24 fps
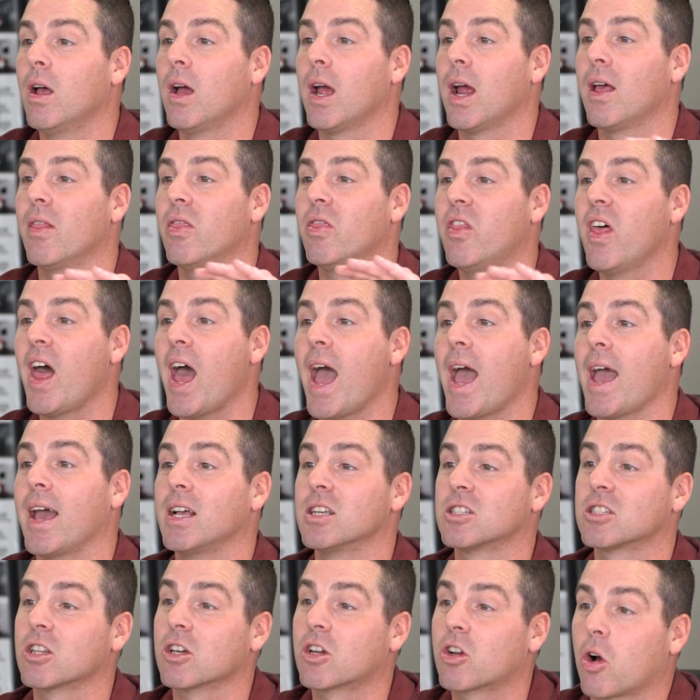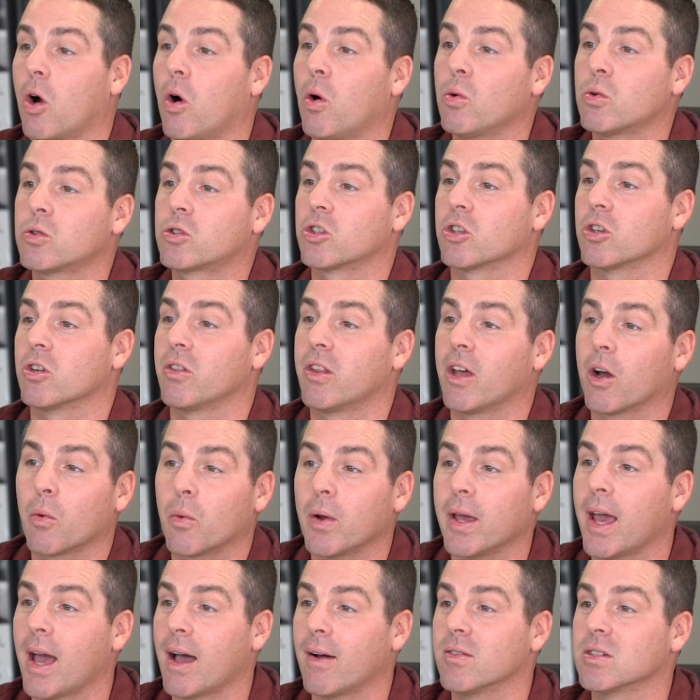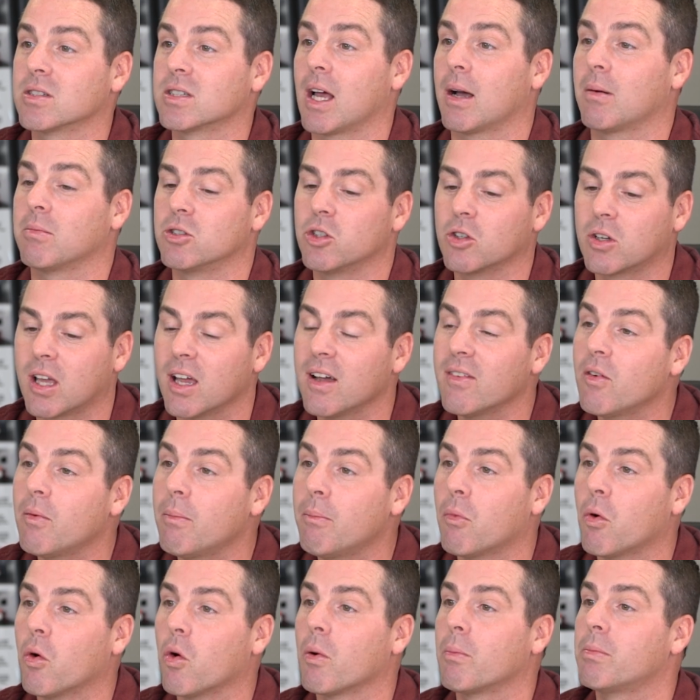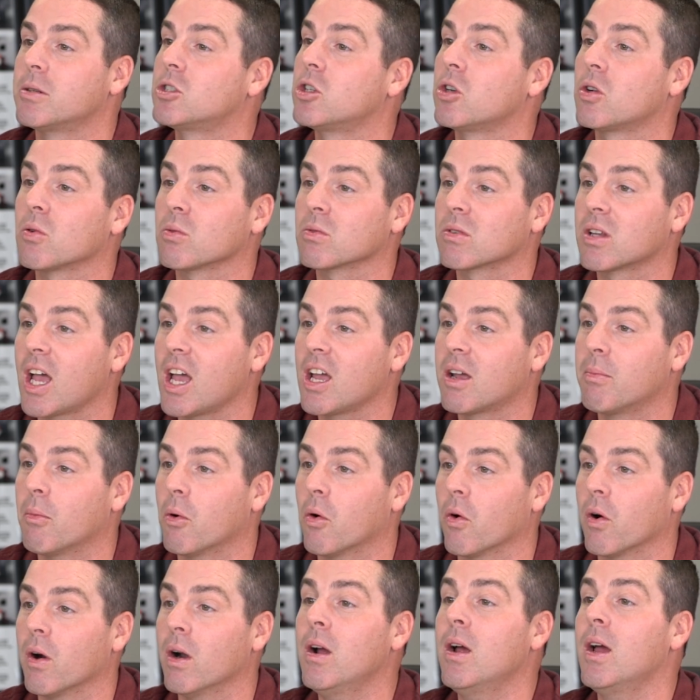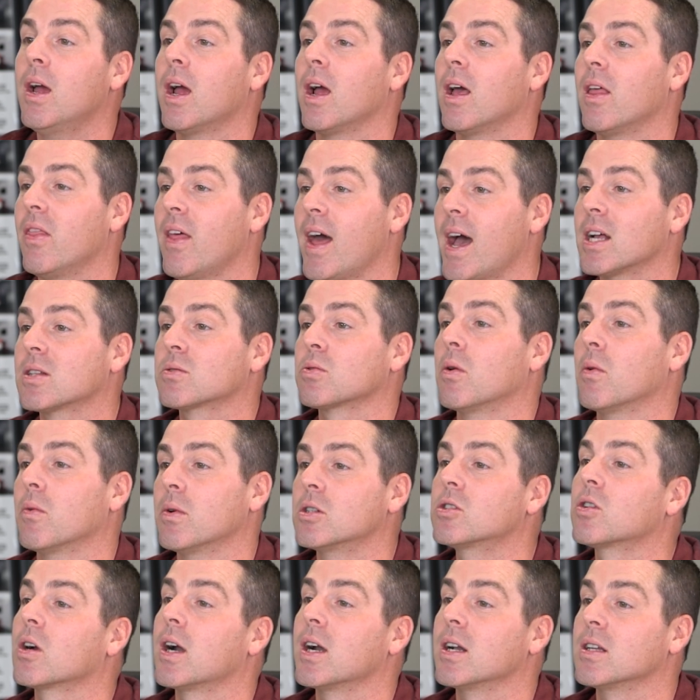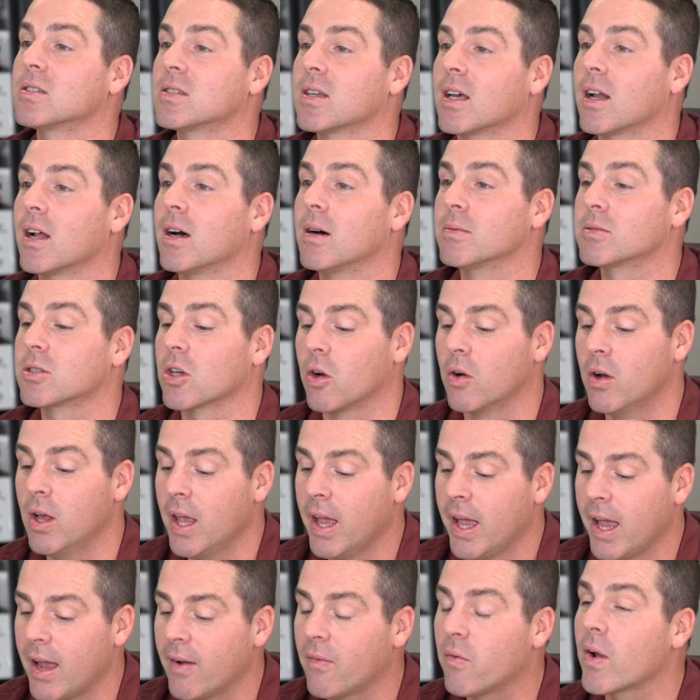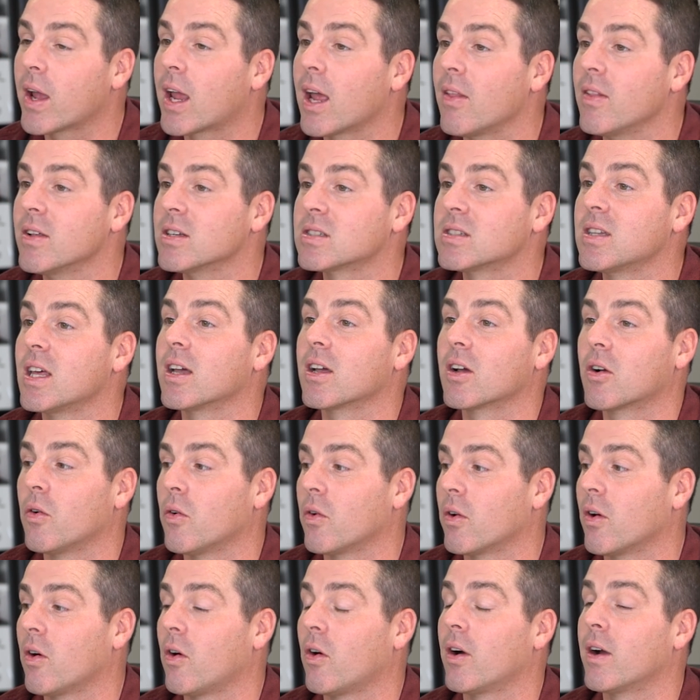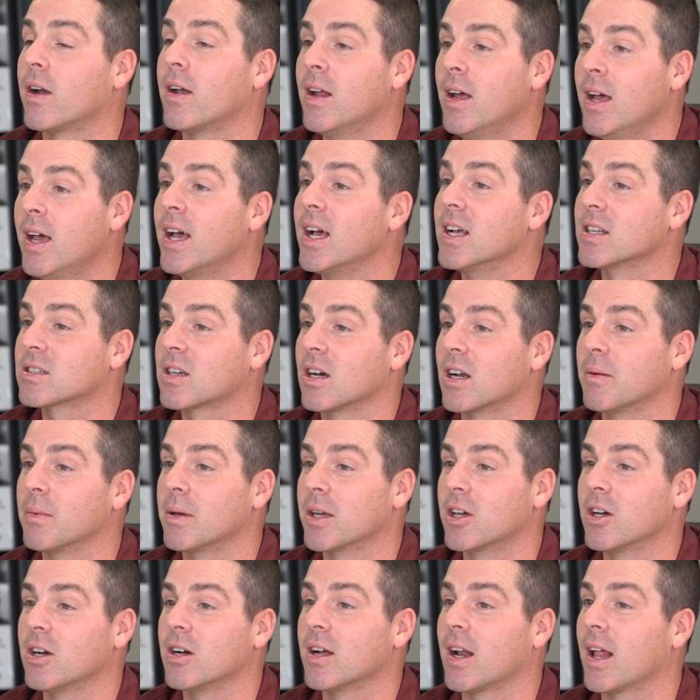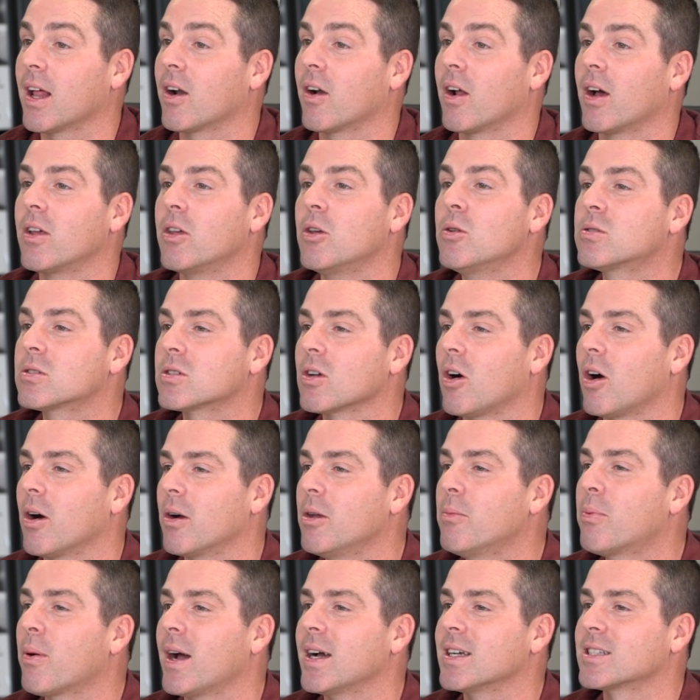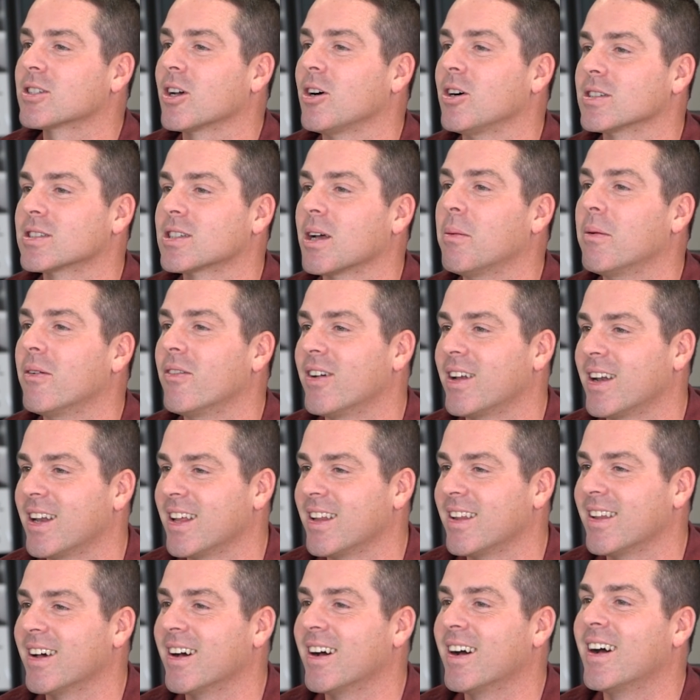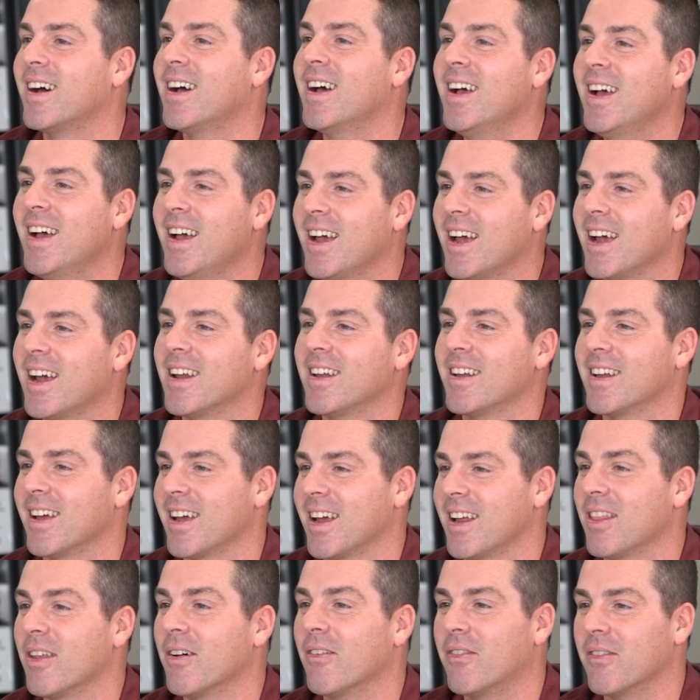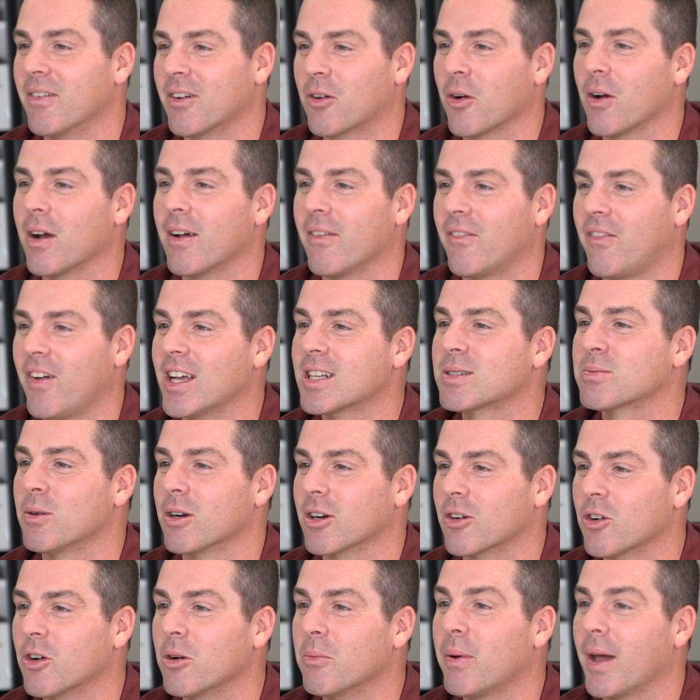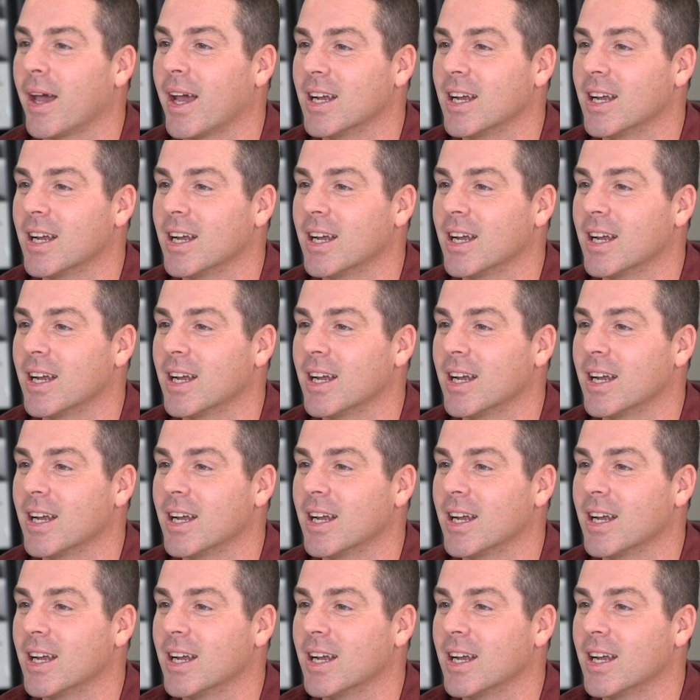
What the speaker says: And that is the culture that we have established. You give them more, but you don't take more. Yeah. And that's what we're trying to set up. So if we get this thing going on, it's going to be good. You probably saw some of it in the Facebook group page.